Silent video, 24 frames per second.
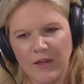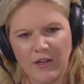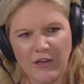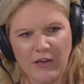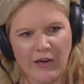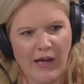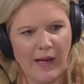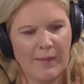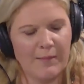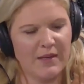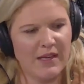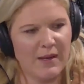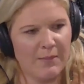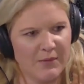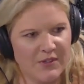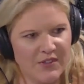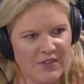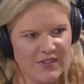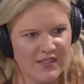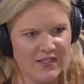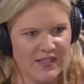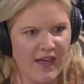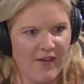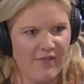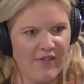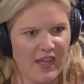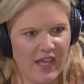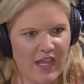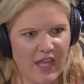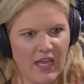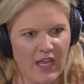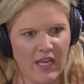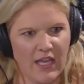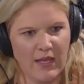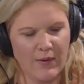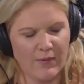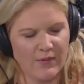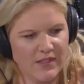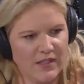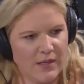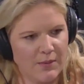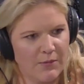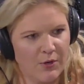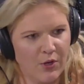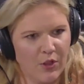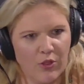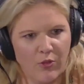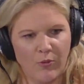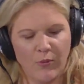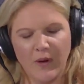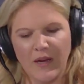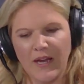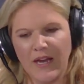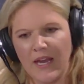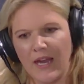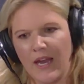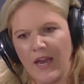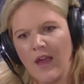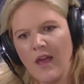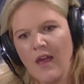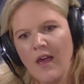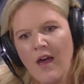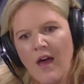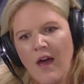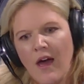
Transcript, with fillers: You know, I'm a number seven. He was a number three.